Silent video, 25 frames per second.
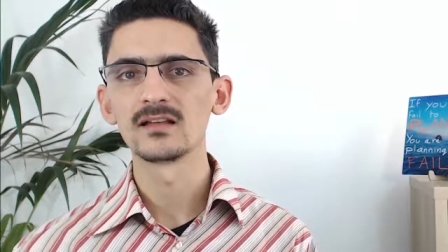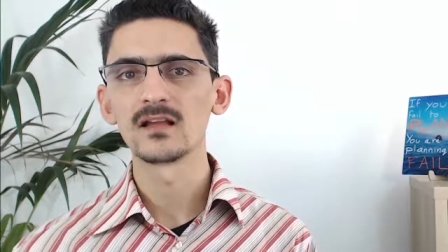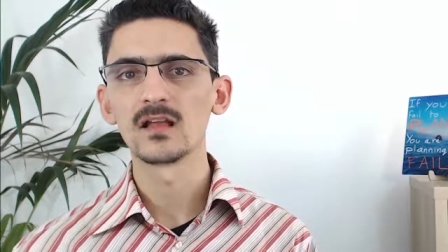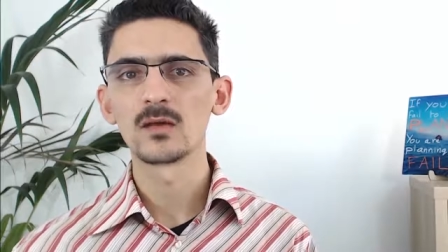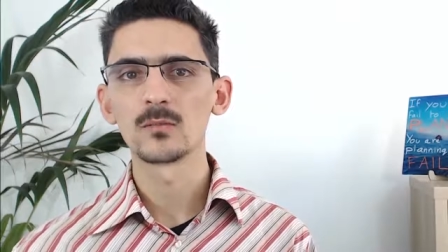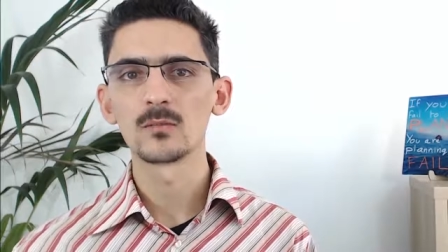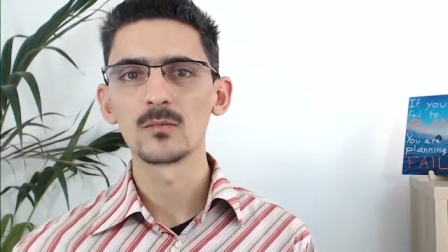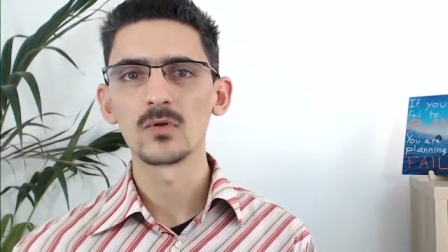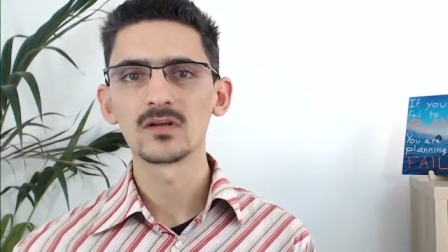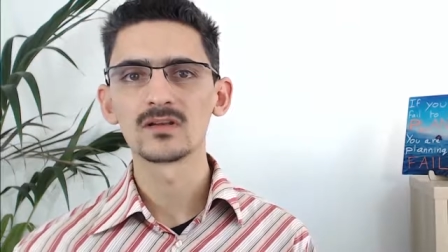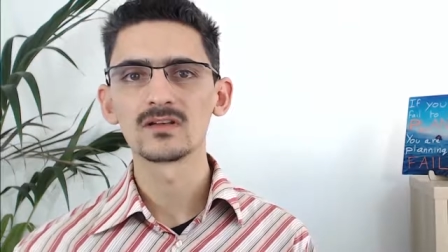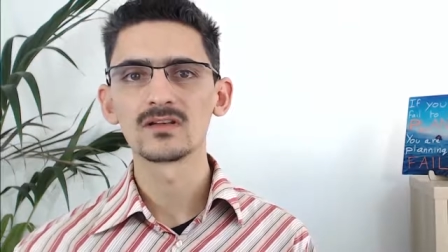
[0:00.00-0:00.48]

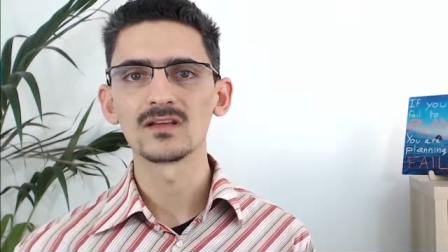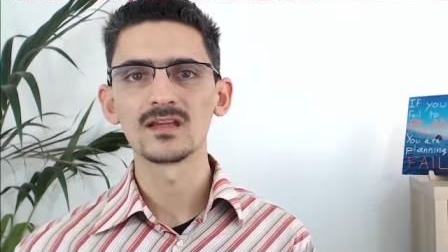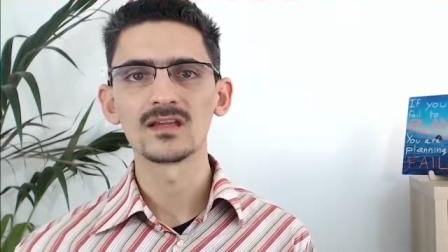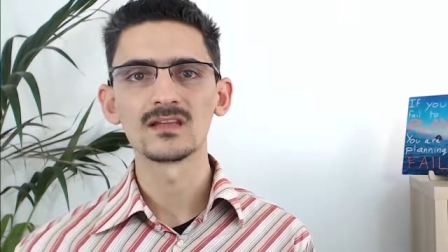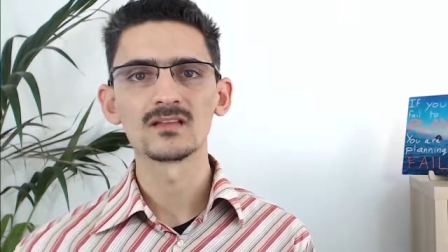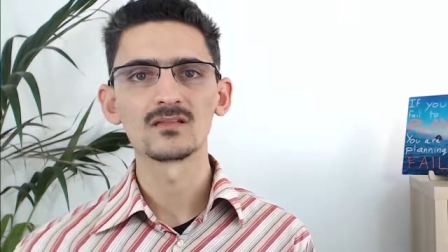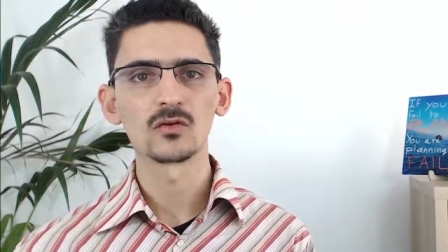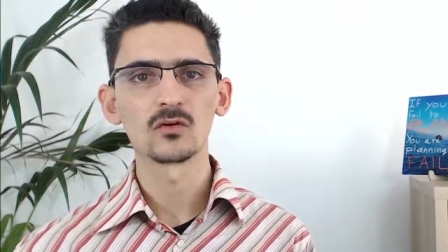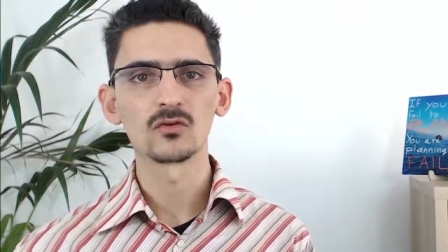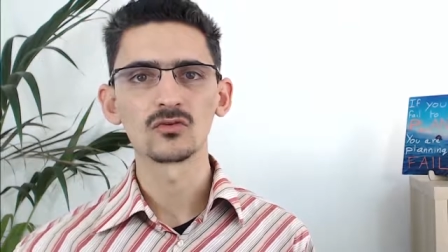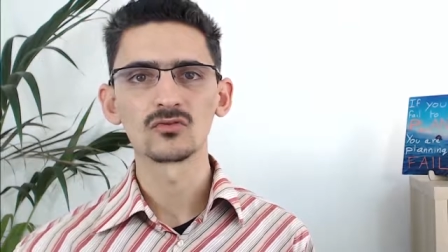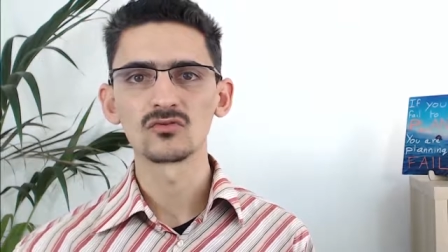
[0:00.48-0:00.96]
but it's
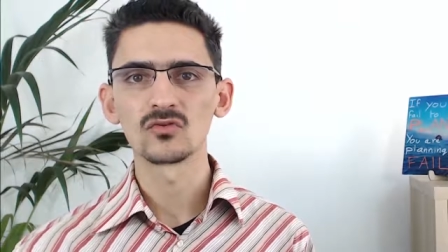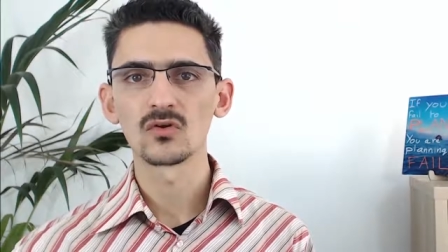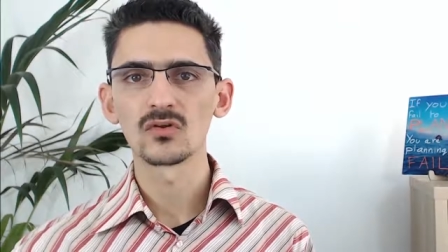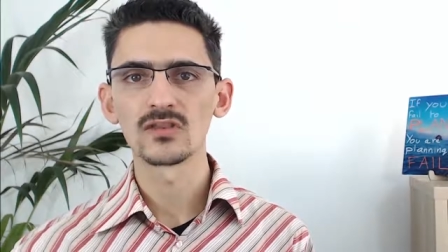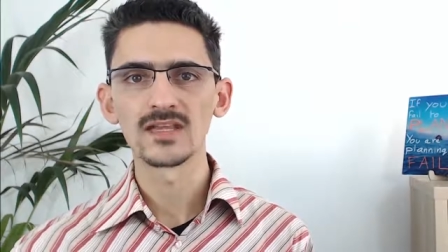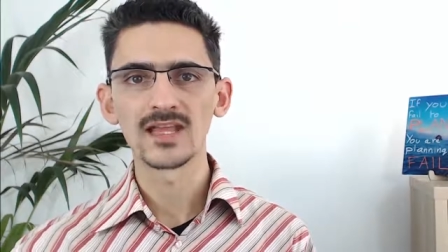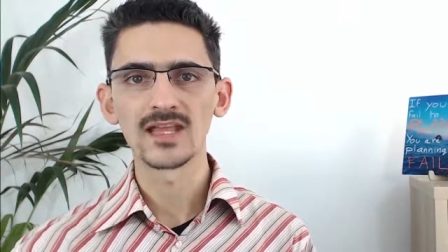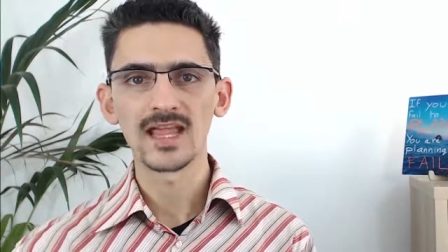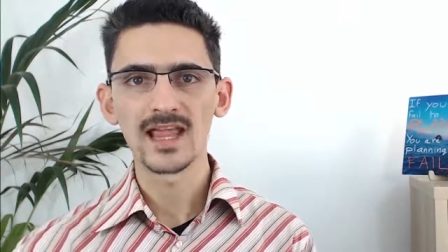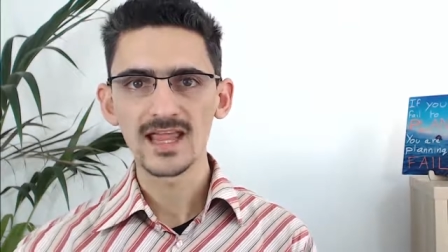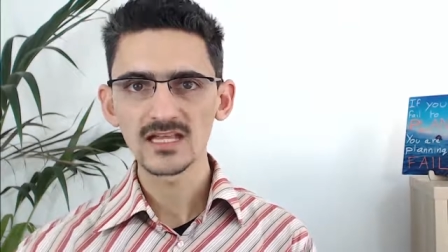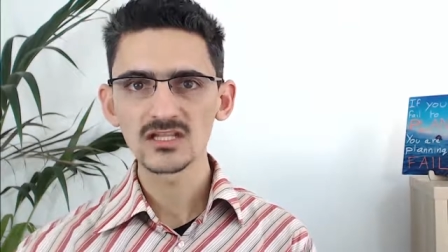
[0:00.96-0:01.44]
also the
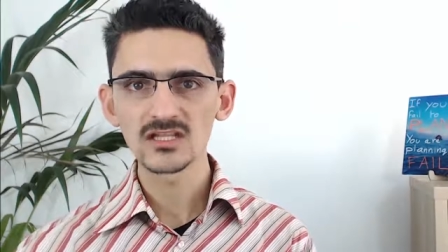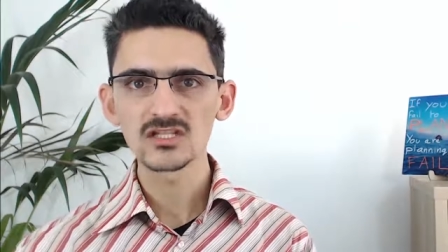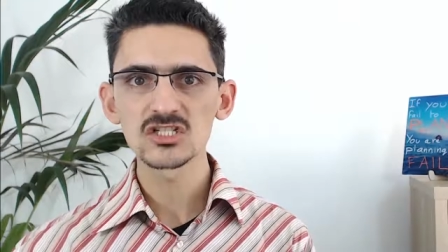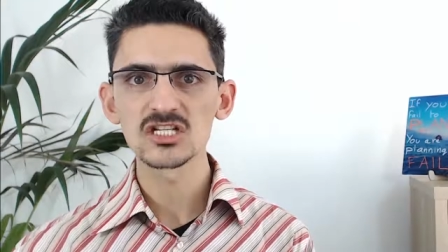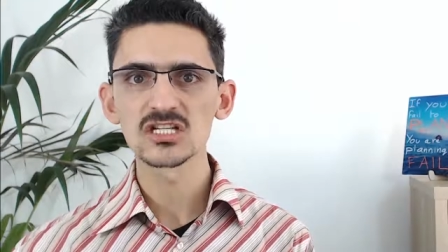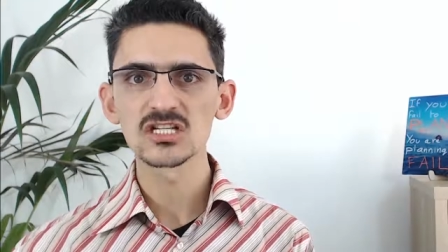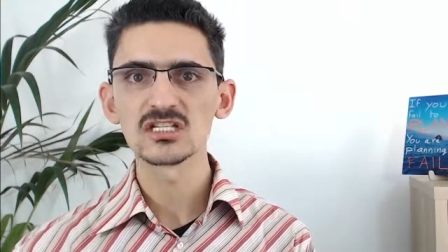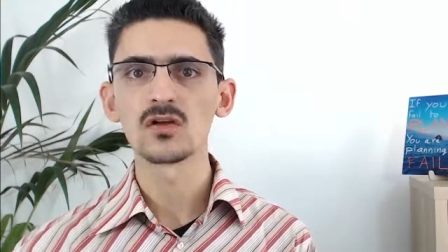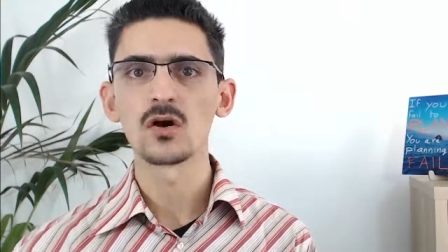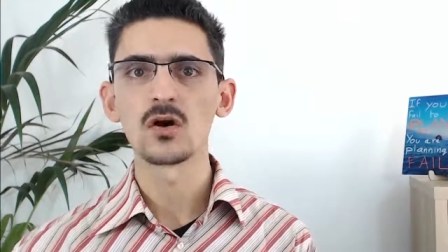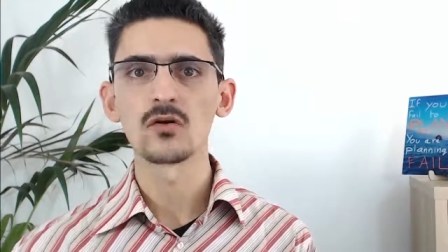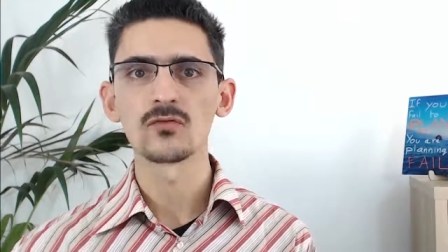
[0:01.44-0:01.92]

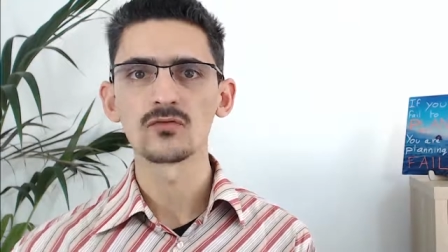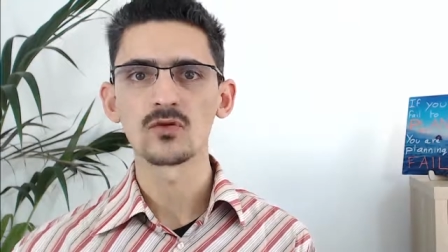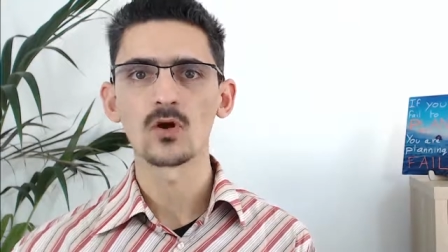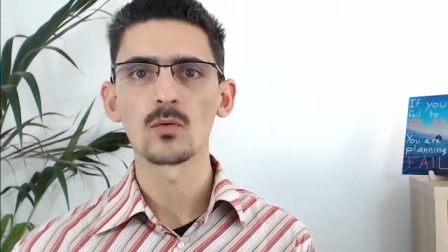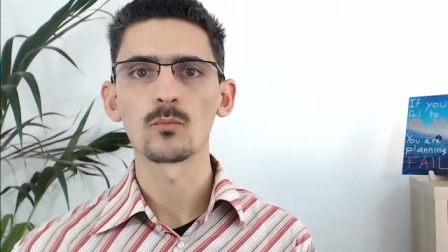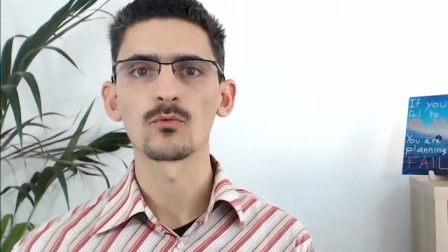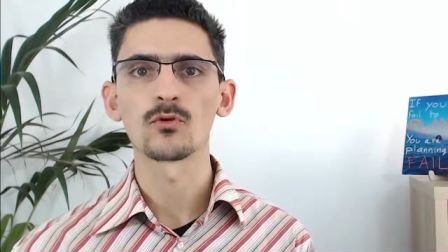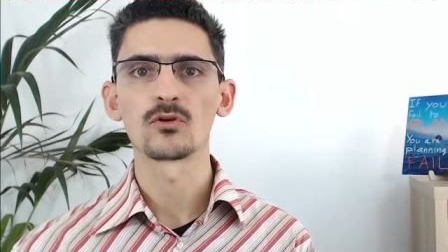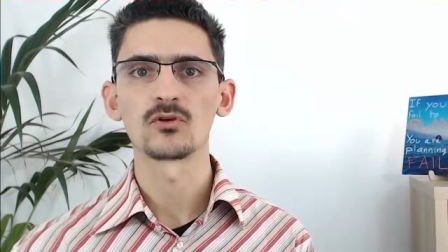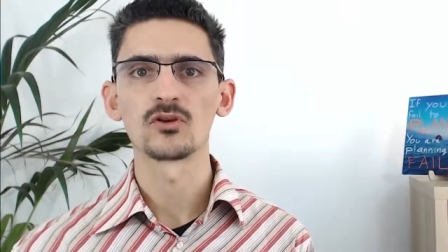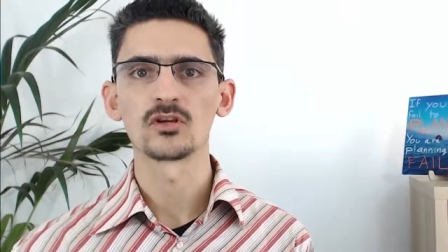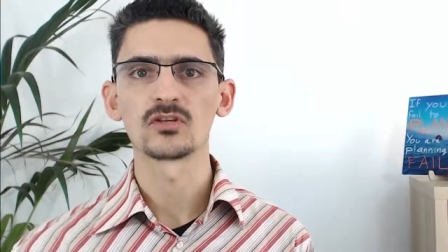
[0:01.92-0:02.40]
engine of your
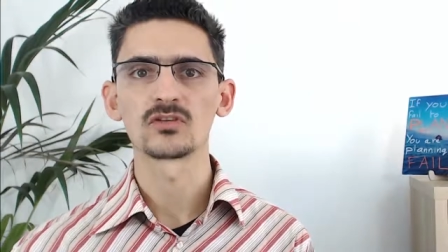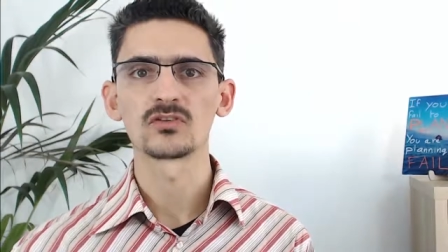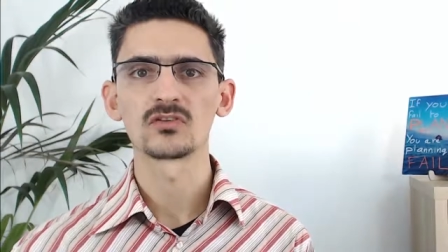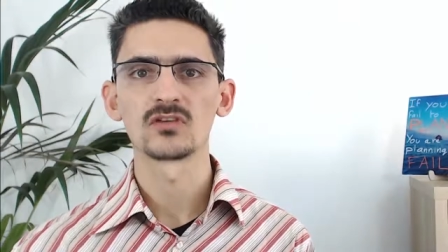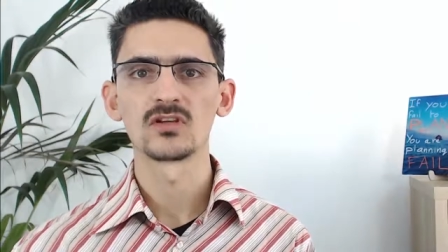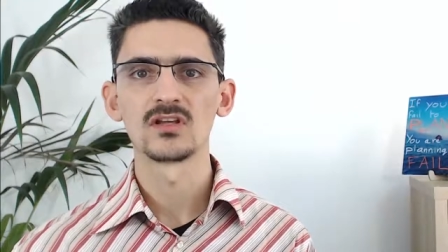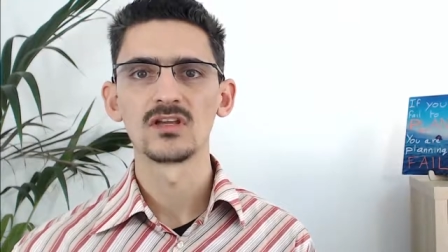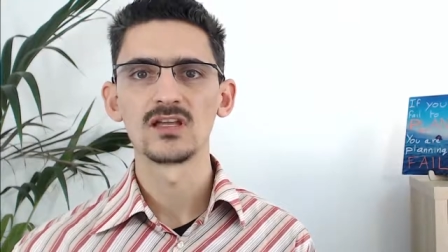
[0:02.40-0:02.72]
product.